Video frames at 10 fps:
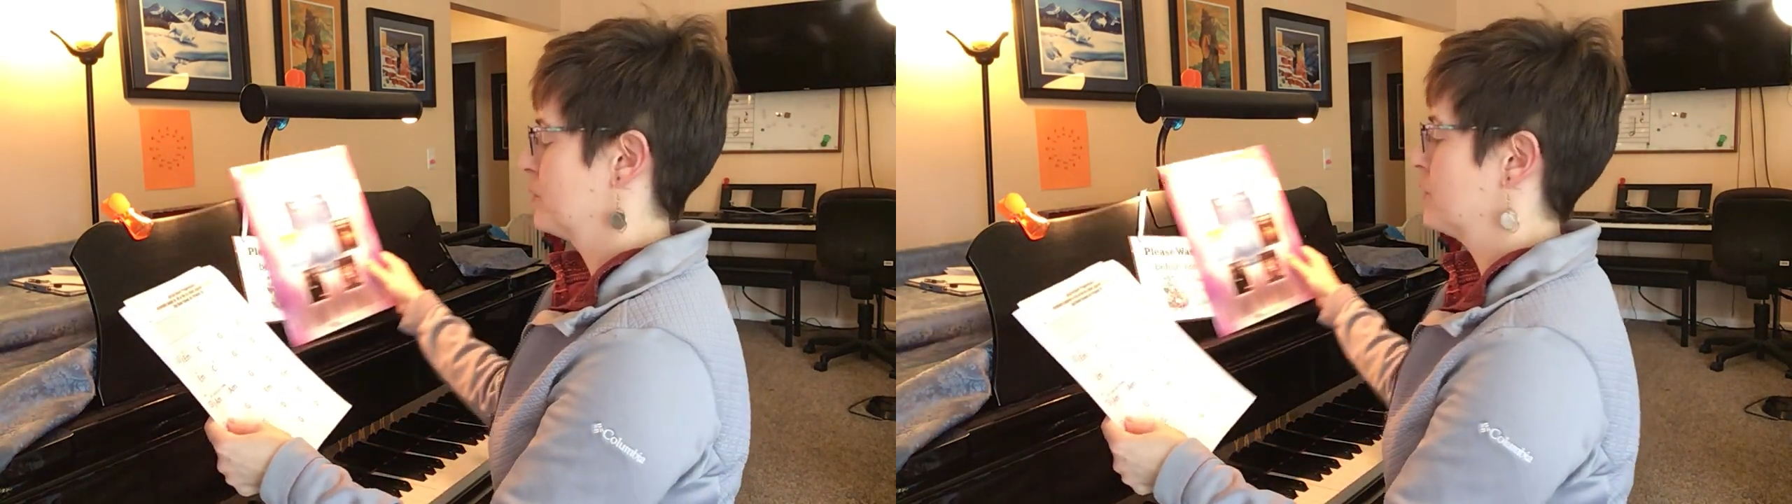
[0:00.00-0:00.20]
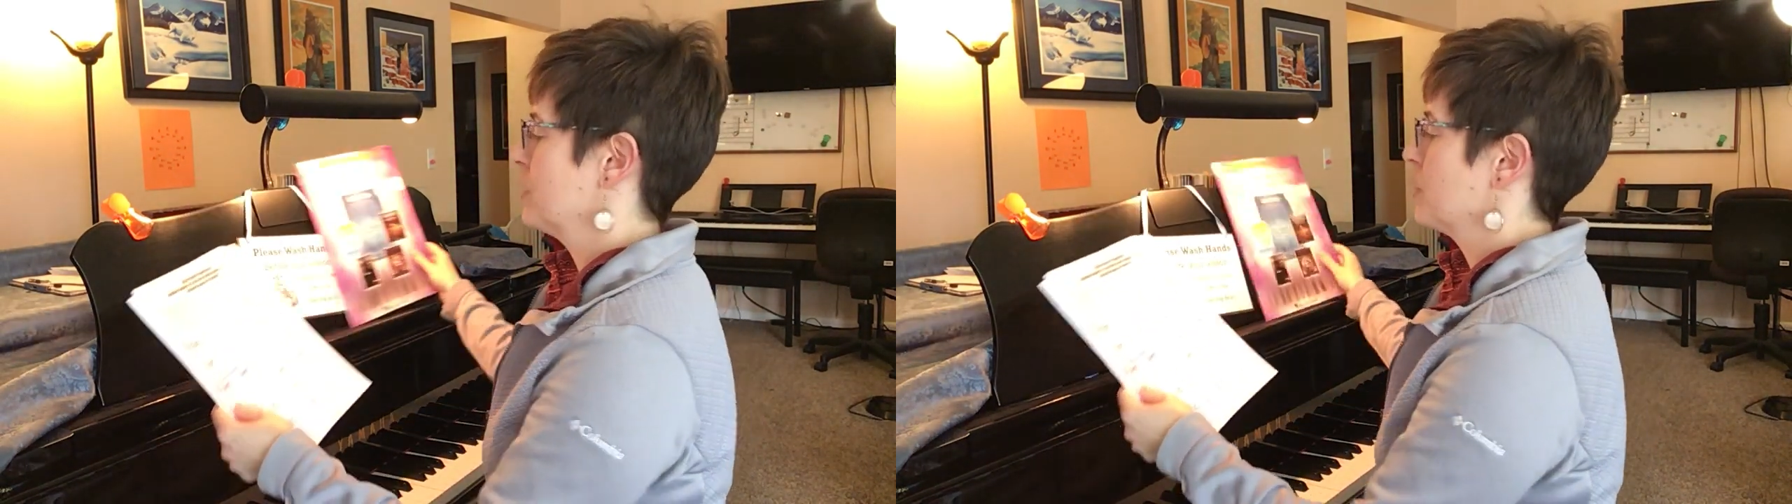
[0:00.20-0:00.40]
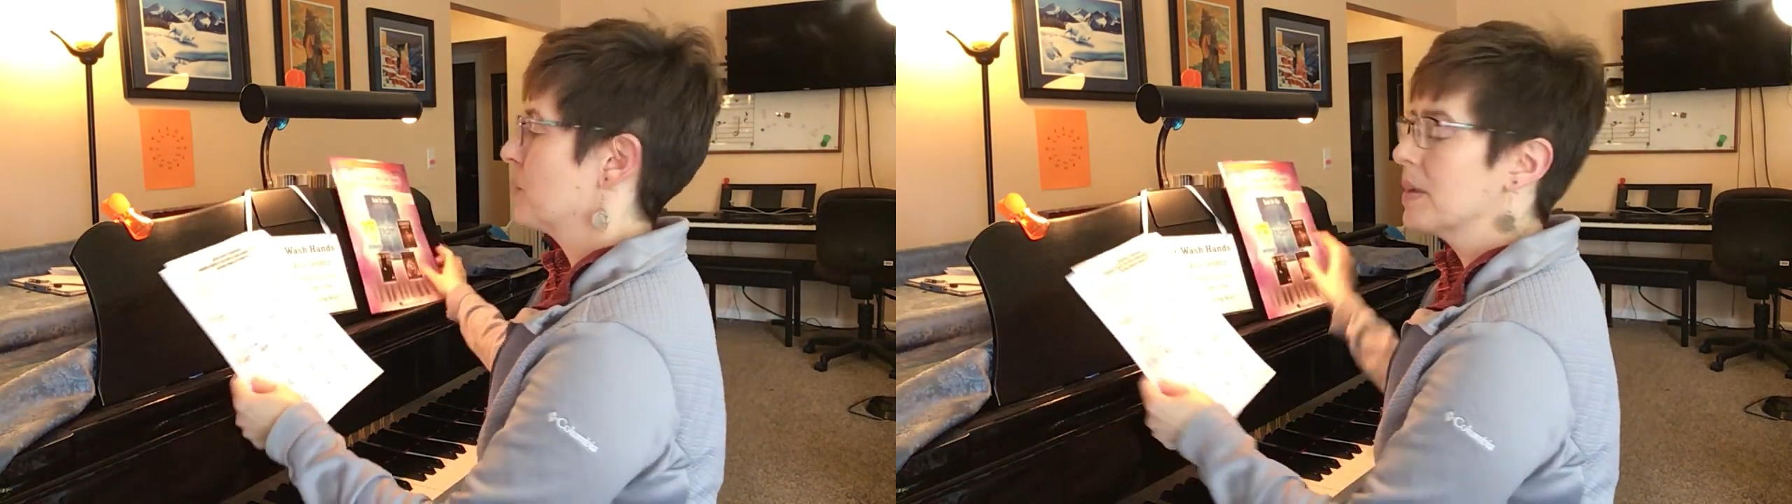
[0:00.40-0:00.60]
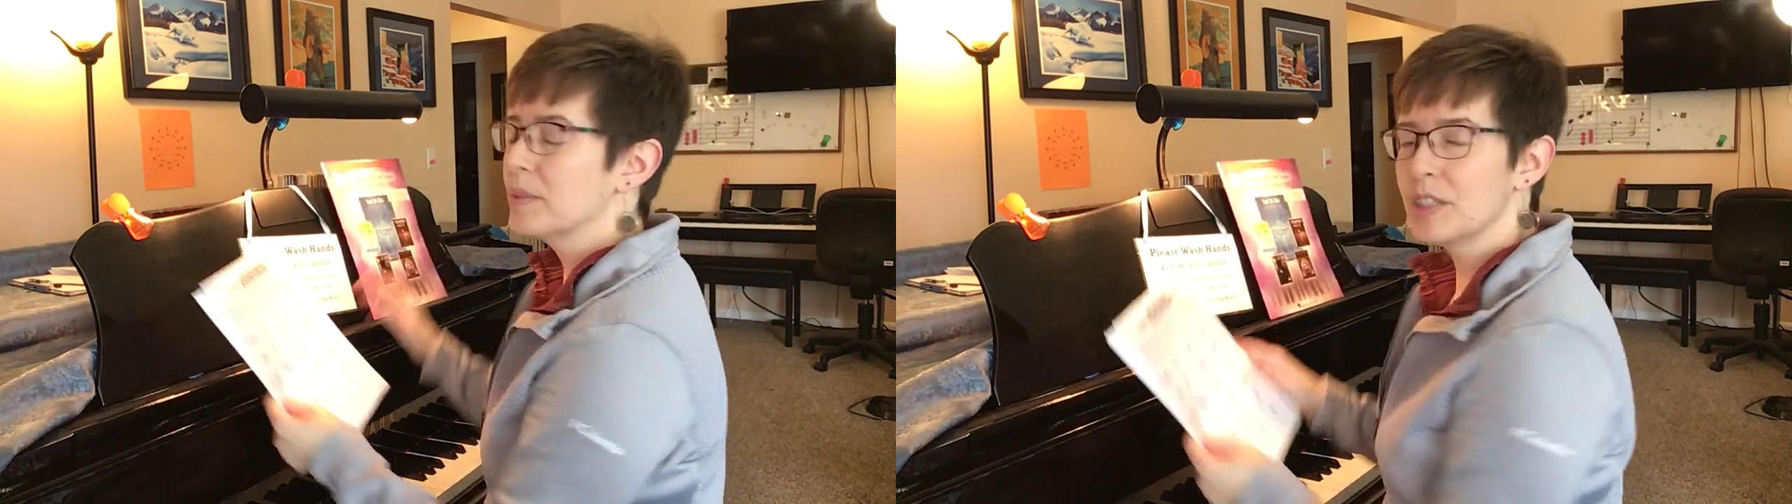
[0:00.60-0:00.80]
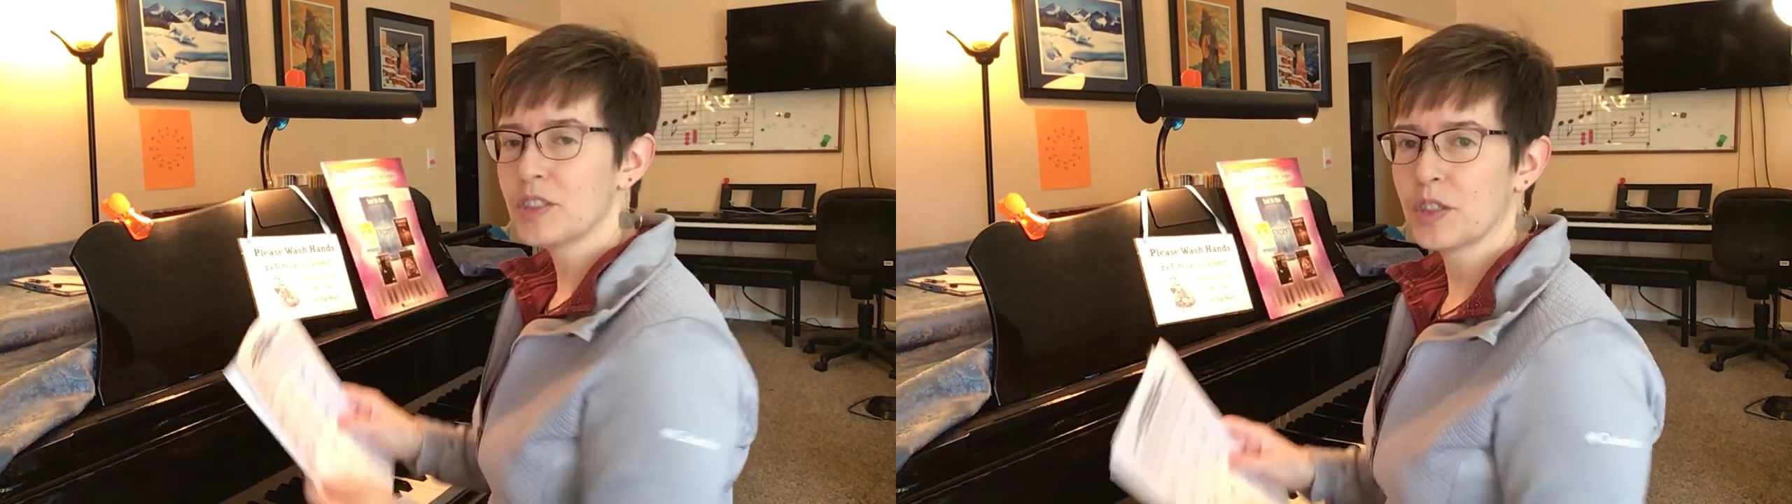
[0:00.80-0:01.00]
So what I'm
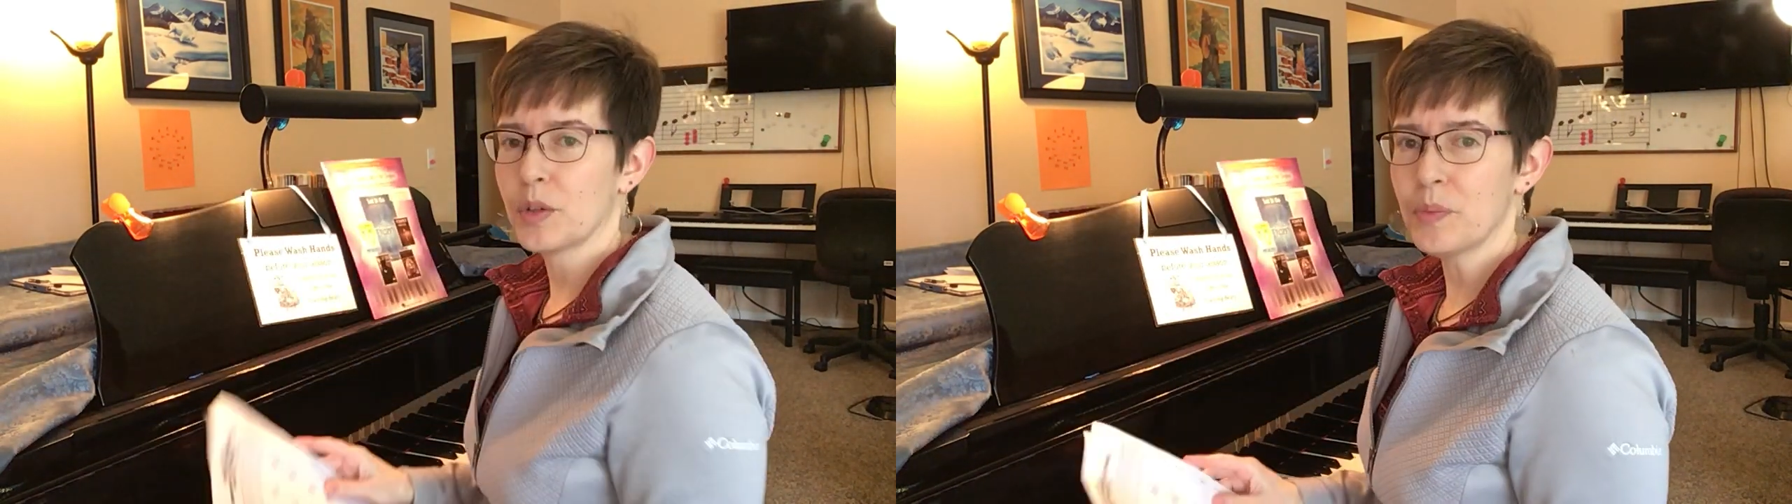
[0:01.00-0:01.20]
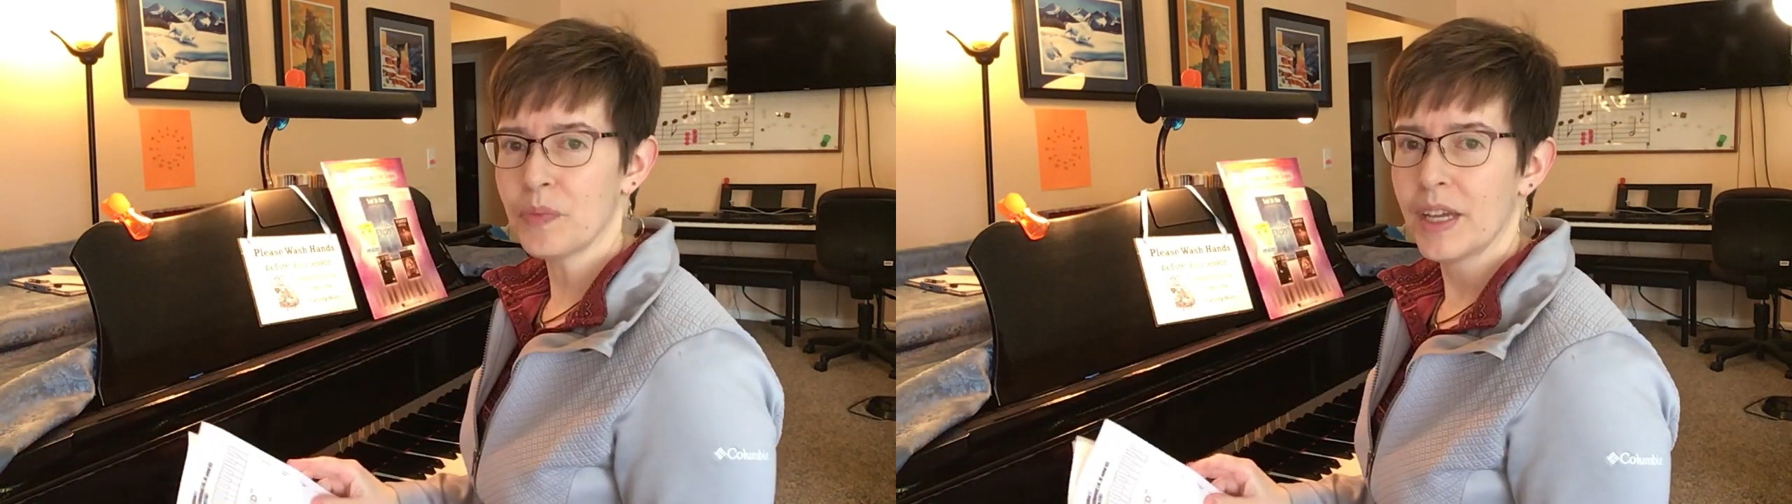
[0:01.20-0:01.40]
going to do